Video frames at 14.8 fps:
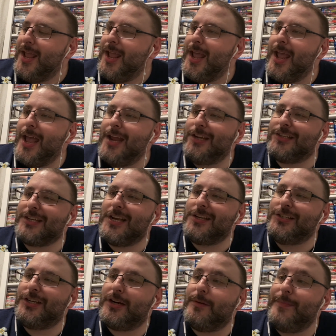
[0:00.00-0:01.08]
And it's got
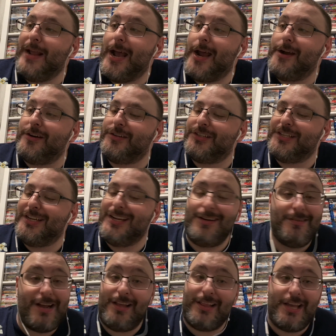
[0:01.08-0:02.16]
Jeremy Irons in
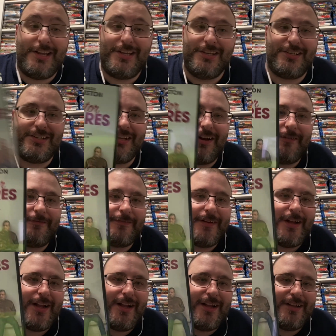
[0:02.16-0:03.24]
it. I like his stuff.
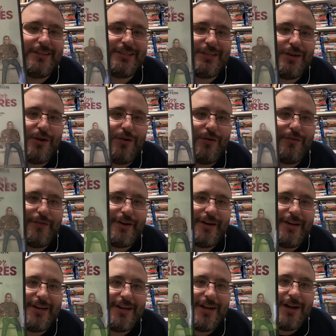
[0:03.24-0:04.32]
So there
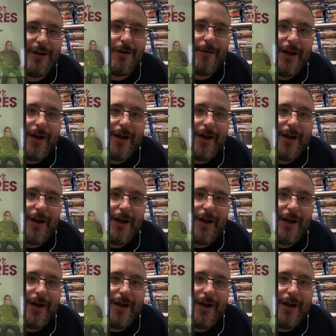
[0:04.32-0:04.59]
you go.